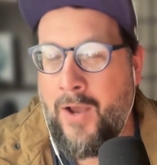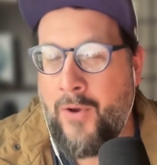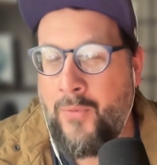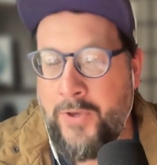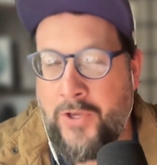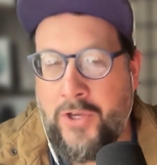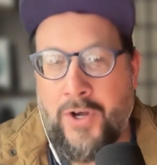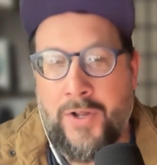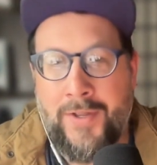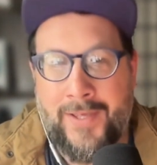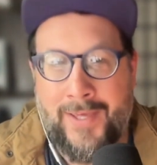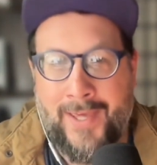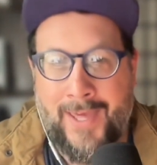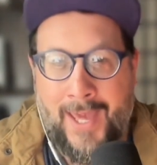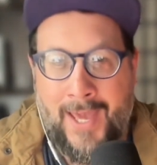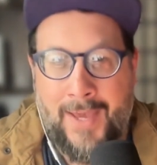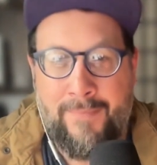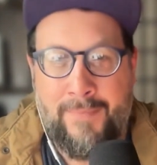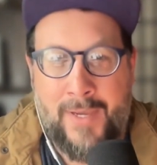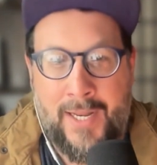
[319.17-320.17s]
We called it
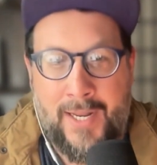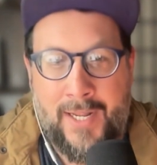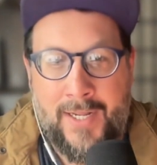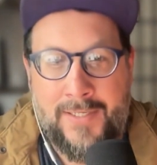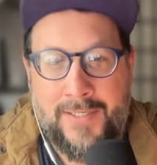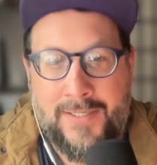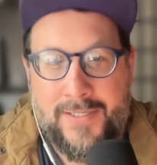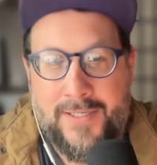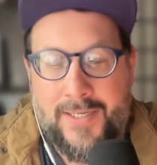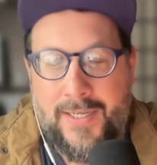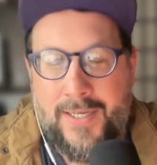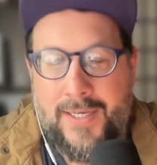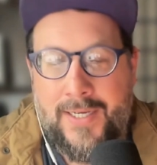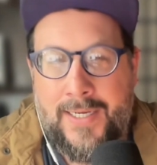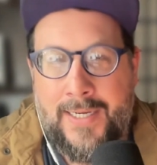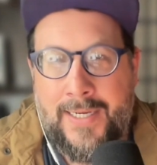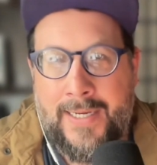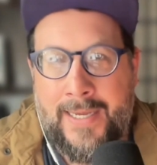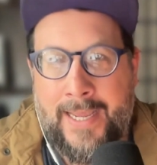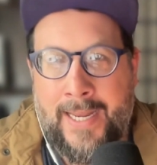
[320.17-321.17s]
camp meetings.
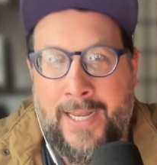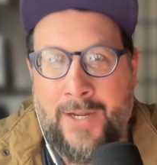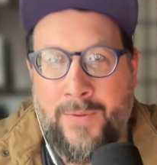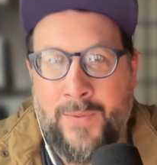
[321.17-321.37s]
And it